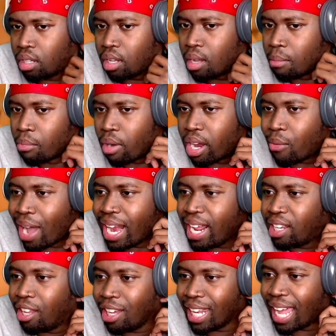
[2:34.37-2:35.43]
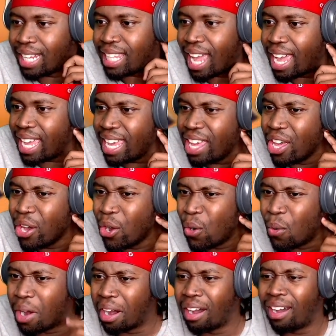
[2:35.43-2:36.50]
Why they look like that?
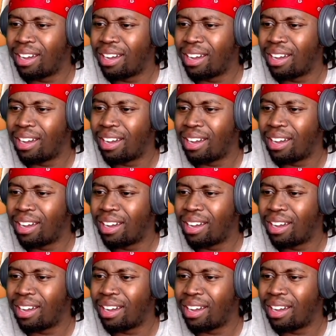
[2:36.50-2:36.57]
Ew!